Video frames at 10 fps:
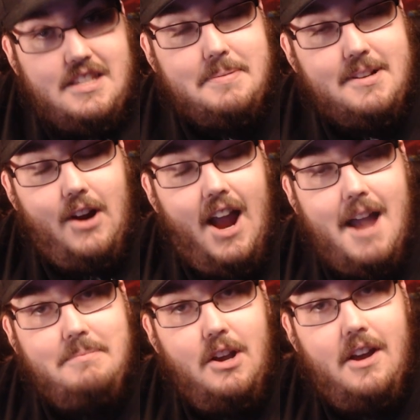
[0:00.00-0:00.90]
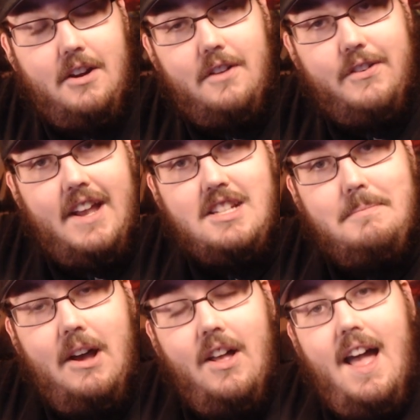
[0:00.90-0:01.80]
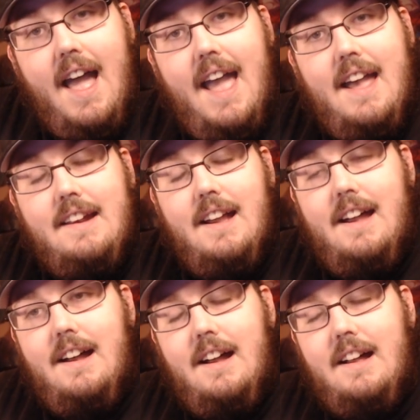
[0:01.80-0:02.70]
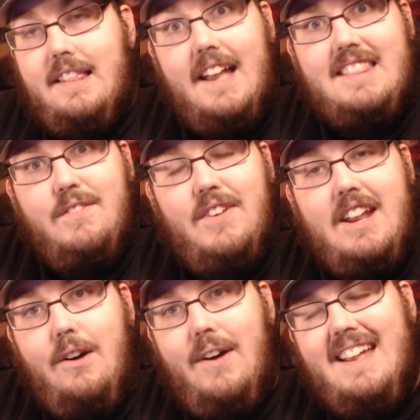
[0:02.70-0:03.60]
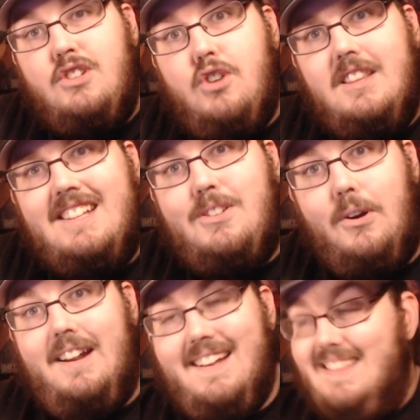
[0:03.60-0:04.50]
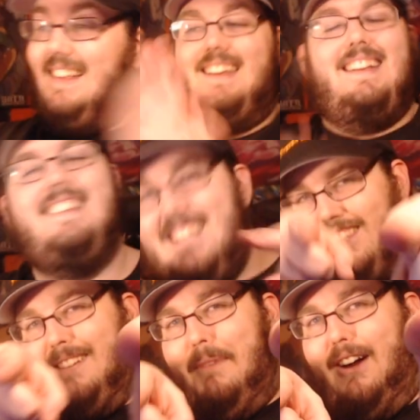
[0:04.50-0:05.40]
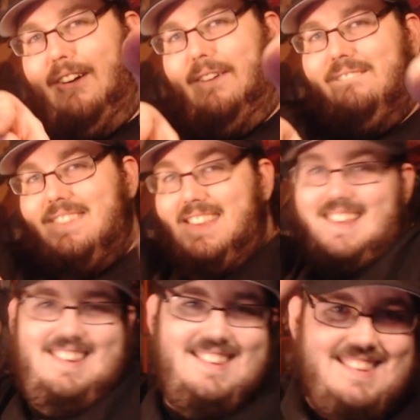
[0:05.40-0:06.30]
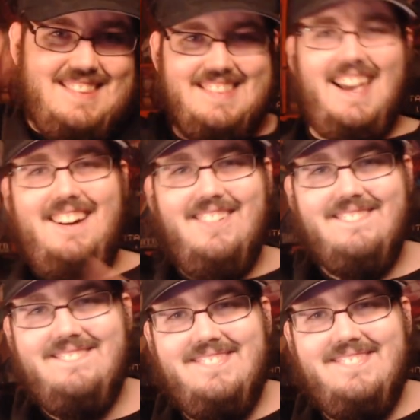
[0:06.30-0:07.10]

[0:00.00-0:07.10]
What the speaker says: Subscribe, notification bell, and like the video and join Discord. Till tomorrow. Later!